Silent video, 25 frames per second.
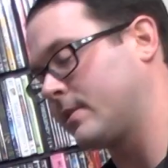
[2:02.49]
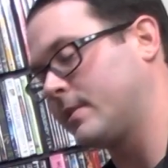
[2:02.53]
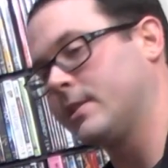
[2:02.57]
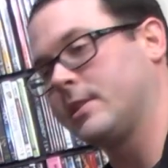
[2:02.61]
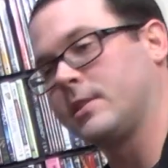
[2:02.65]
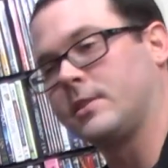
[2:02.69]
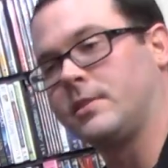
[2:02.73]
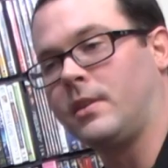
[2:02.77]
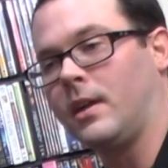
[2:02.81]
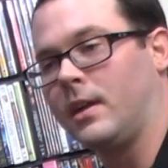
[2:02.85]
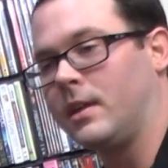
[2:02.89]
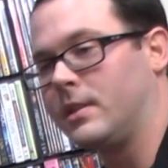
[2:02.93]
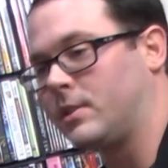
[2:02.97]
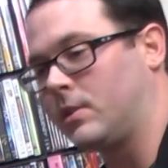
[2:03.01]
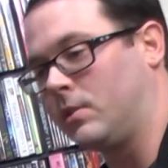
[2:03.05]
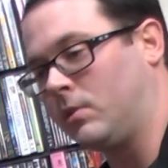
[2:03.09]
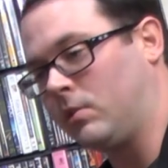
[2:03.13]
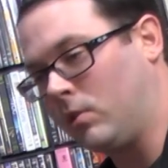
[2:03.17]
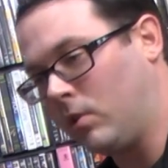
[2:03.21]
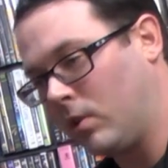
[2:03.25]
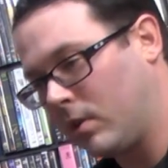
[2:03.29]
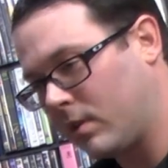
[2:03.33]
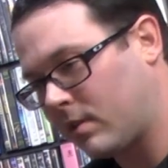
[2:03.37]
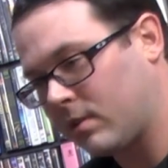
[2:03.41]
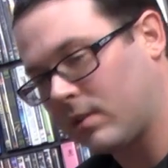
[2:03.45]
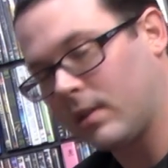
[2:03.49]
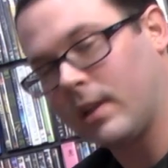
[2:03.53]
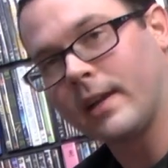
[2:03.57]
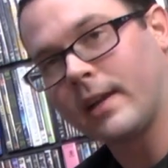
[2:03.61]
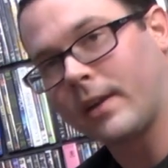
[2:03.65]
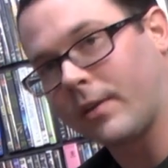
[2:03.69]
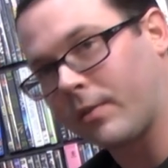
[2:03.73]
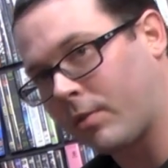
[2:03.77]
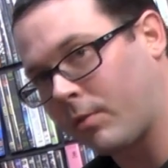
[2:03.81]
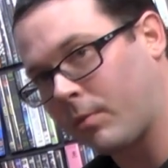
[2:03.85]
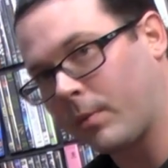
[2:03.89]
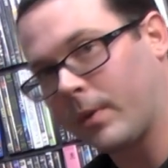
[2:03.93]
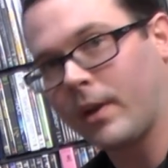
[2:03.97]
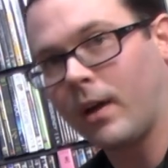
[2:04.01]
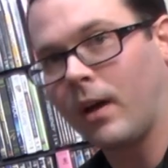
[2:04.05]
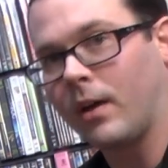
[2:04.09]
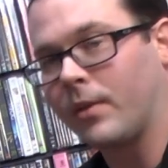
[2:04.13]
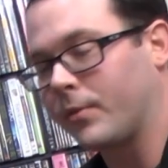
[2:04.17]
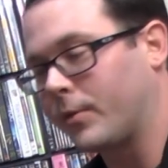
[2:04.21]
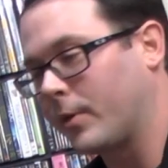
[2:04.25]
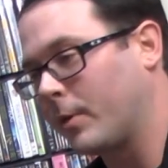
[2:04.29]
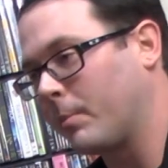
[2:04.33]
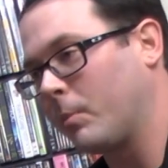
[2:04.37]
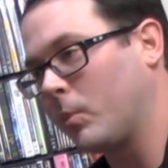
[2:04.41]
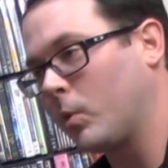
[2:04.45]
This does look like a
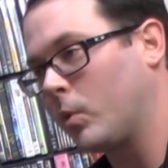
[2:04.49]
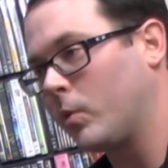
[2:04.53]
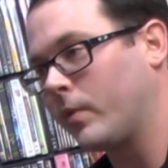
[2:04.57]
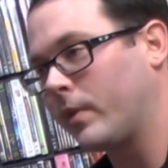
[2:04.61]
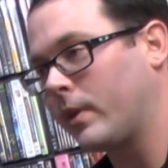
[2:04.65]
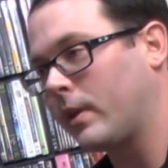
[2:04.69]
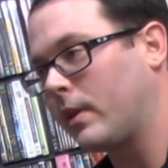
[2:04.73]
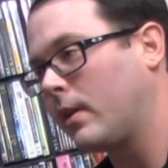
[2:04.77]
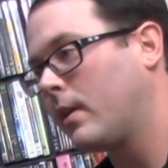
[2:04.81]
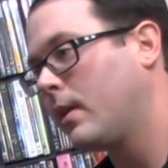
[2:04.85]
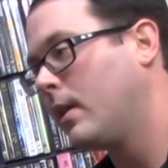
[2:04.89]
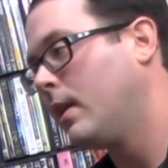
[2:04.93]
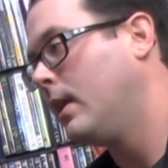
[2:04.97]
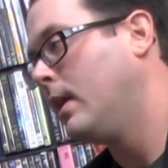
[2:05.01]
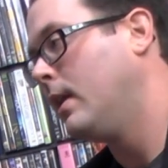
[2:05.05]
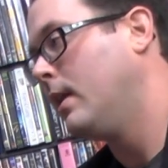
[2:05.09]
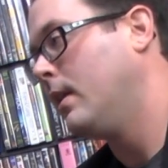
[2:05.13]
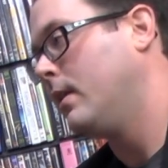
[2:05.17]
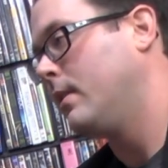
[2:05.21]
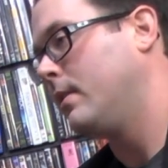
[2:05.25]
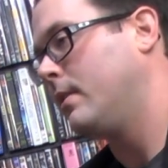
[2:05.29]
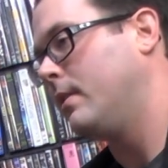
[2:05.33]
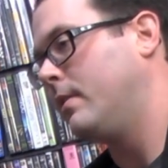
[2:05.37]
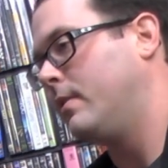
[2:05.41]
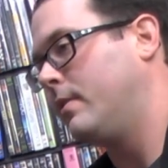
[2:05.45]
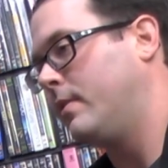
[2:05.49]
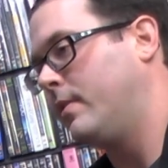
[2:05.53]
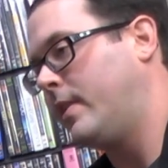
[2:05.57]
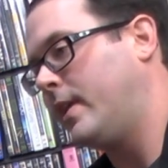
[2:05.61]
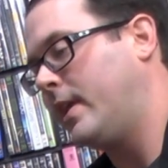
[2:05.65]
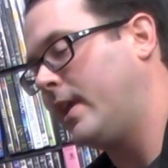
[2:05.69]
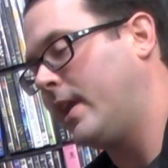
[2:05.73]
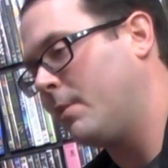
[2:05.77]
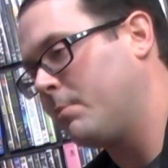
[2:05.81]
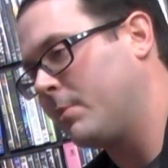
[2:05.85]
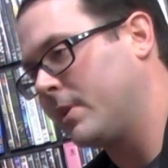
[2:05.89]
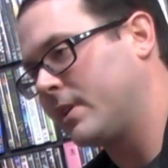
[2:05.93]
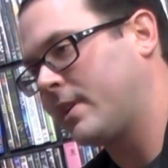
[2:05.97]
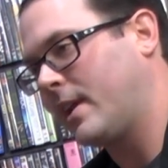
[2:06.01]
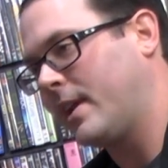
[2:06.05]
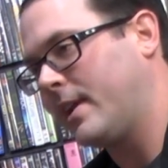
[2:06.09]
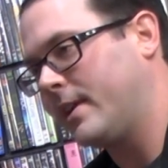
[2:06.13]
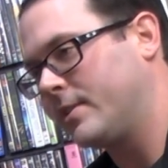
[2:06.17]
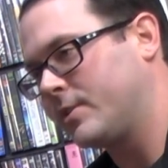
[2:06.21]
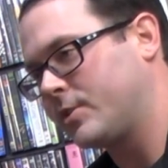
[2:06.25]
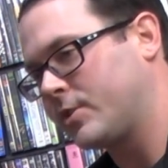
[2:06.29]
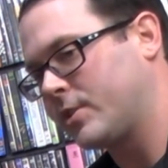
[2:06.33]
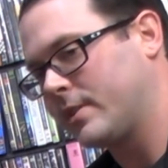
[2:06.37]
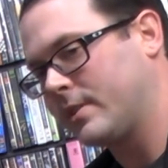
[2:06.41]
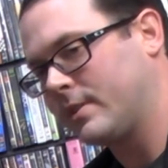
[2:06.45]
300 movie the
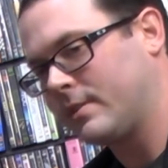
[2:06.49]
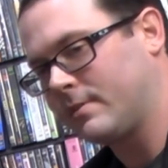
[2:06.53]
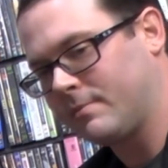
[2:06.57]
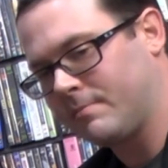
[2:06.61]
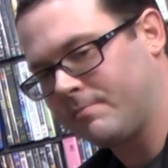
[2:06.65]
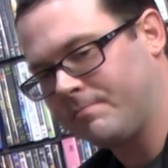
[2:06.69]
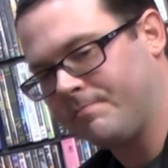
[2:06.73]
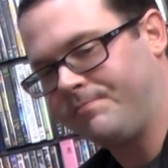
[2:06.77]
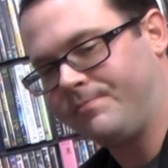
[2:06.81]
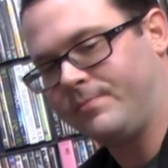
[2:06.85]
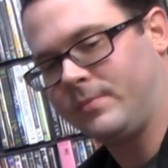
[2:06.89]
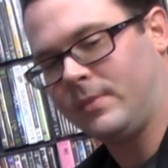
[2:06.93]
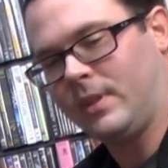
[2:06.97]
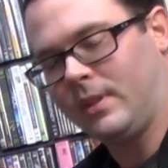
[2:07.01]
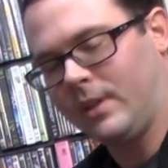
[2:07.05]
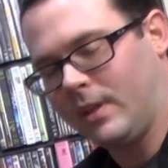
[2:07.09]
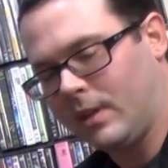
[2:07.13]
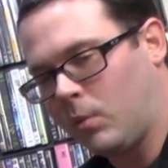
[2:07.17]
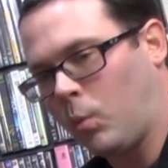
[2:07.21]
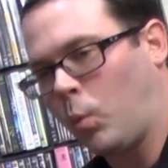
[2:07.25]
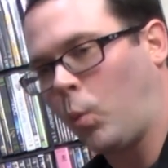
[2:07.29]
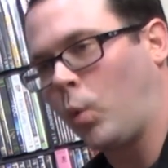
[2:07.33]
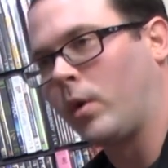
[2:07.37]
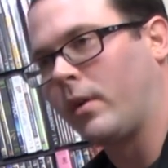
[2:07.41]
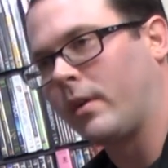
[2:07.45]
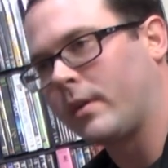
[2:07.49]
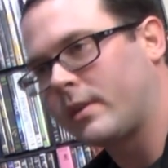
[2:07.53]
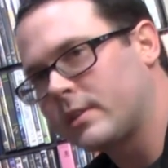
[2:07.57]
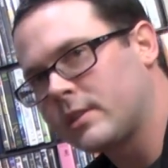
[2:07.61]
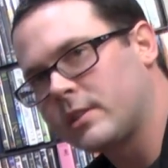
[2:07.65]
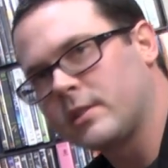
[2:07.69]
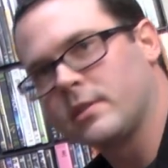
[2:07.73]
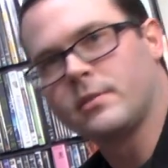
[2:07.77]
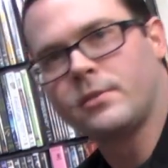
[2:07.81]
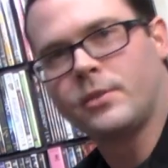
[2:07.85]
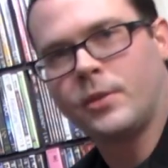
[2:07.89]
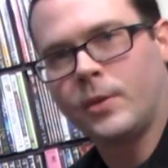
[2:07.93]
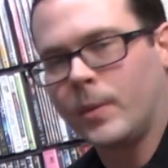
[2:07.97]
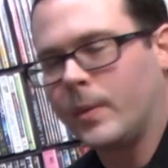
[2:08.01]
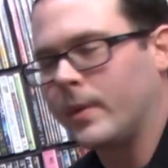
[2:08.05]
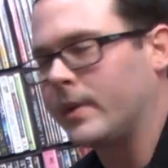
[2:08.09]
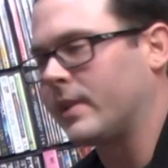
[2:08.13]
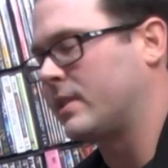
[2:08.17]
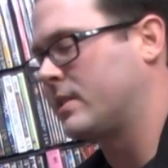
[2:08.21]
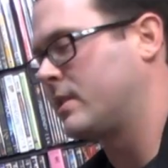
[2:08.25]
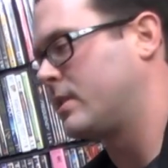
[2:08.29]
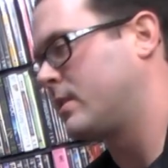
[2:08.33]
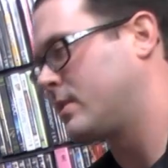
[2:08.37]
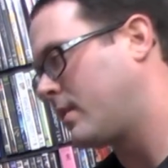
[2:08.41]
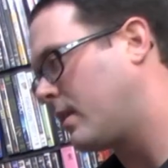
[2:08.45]
imitation, it works to an
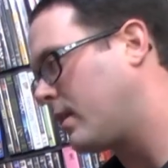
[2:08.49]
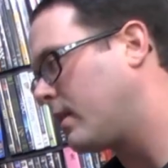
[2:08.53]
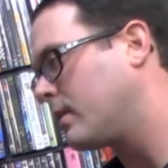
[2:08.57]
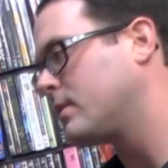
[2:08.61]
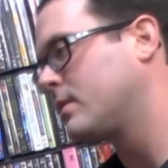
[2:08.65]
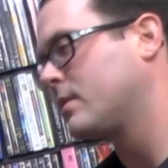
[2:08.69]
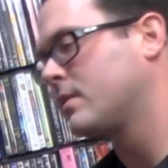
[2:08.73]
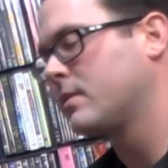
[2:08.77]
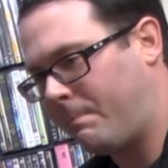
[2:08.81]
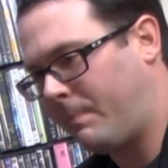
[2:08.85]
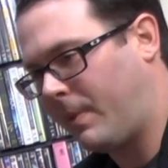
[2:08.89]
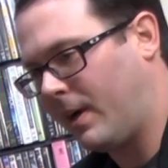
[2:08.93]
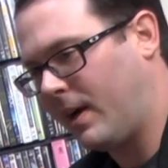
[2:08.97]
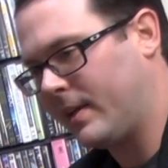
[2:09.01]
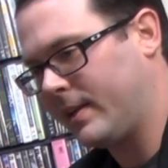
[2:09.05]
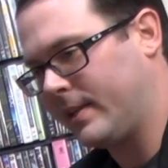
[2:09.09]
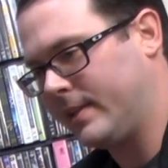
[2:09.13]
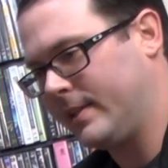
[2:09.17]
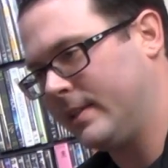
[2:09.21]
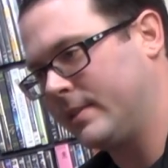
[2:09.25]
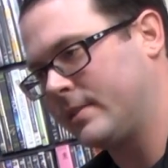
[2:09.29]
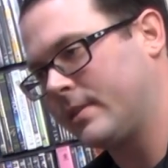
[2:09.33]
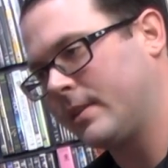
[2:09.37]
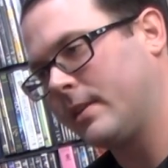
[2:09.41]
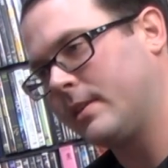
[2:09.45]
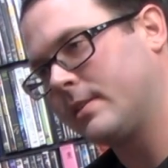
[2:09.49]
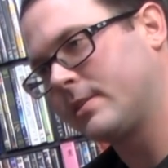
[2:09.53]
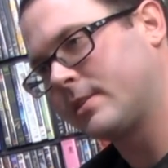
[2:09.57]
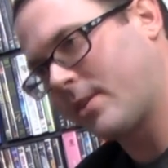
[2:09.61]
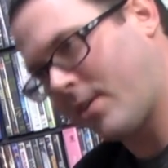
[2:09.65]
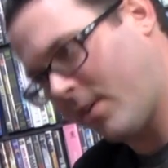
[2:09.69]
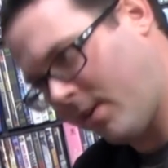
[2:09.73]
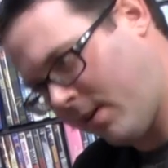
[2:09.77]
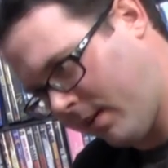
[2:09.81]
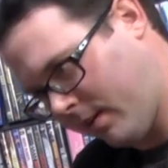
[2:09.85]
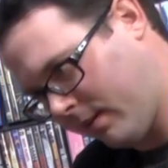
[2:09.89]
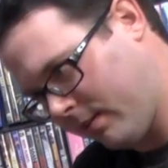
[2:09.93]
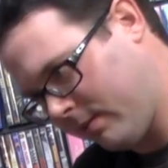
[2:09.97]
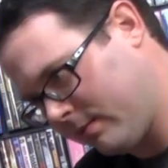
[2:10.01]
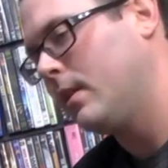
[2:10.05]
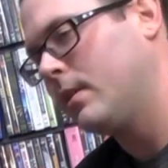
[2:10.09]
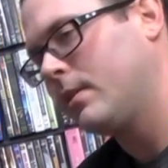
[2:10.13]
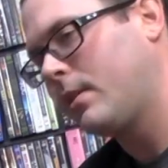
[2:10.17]
extent, but is it as good?